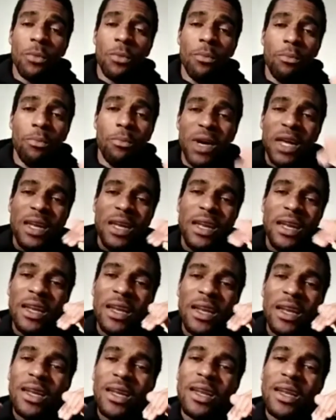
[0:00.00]
But
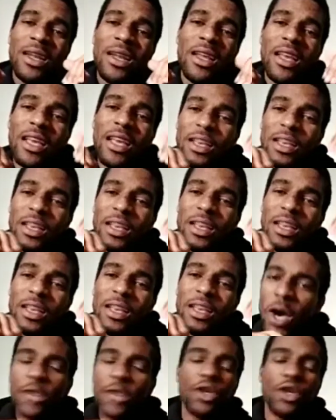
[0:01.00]
you
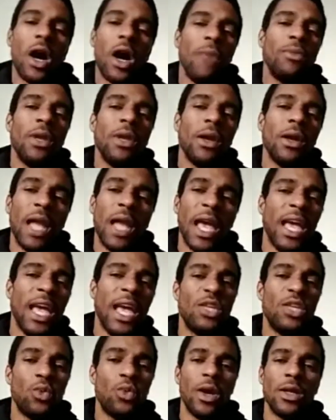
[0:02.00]
guys are up there in
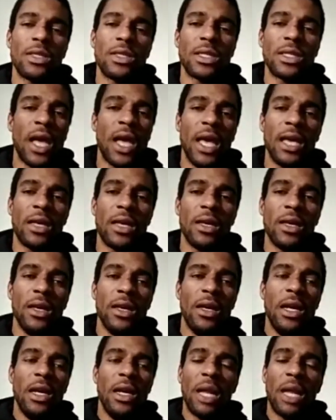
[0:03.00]
age where it's like
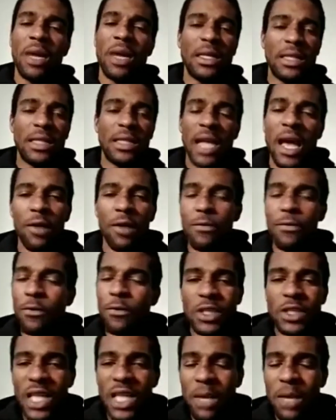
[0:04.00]
my dad,
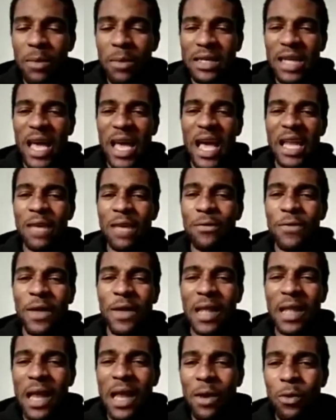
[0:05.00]
unfortunately, like my dad, he
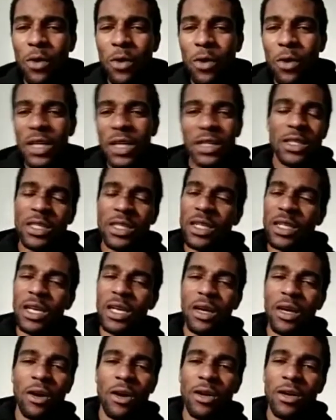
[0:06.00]
fell at work and shit,
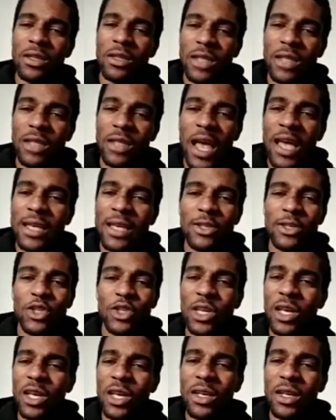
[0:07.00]
hurt his leg and
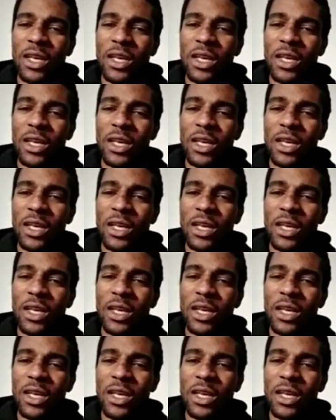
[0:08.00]
shit.